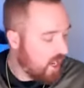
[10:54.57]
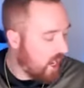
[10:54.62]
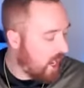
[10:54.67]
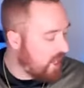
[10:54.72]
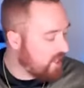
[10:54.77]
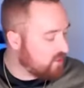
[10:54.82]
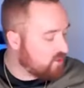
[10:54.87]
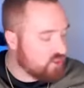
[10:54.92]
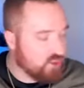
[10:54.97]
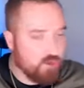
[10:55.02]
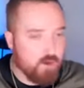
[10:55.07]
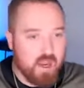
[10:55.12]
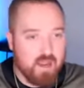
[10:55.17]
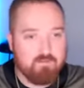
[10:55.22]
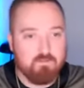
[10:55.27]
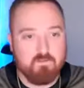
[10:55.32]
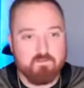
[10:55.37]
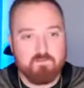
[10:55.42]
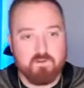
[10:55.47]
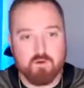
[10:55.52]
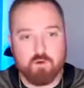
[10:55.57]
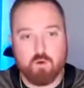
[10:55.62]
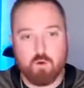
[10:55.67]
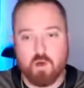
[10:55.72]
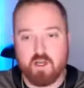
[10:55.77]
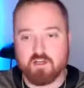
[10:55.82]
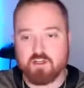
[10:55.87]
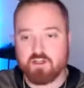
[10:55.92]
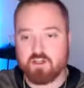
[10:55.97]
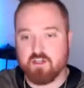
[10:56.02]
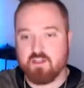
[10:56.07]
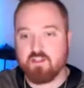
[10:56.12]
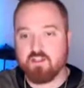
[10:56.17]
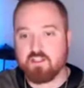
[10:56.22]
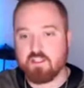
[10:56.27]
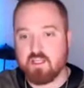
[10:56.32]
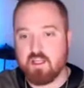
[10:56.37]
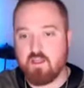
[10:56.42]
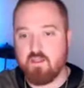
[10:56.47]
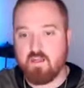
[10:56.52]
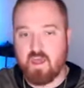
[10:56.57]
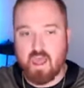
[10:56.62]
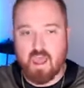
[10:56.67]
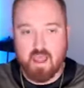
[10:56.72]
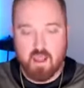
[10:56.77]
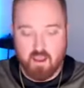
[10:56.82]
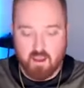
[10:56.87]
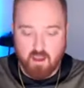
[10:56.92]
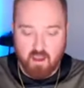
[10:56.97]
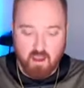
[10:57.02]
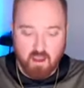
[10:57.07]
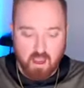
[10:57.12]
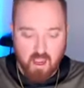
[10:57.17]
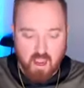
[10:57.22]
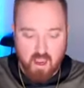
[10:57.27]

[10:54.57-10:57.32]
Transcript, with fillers: I do have a few questions that uh,